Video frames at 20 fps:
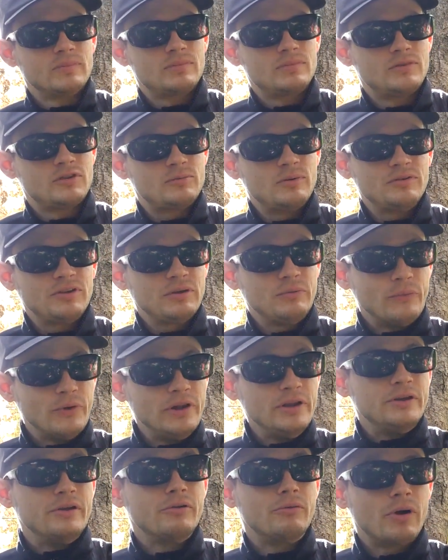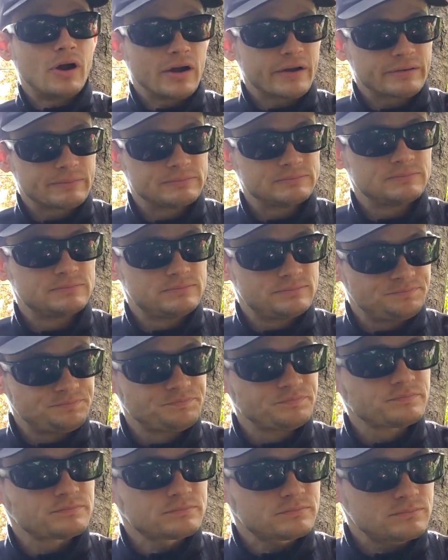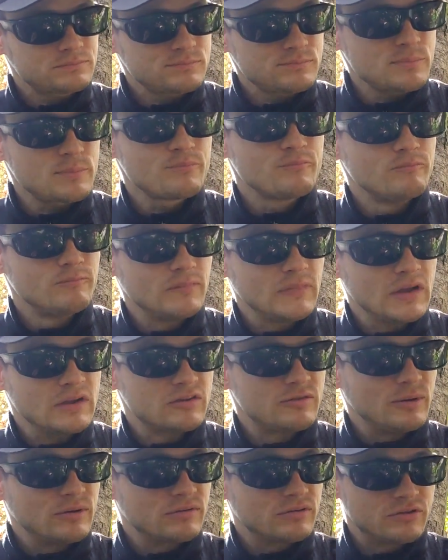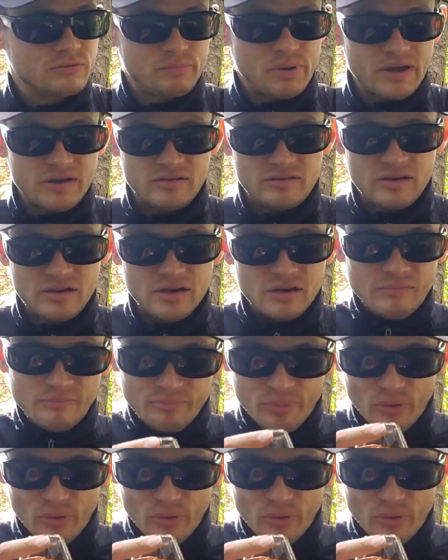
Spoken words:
It smells like really good rye. It smells spicy and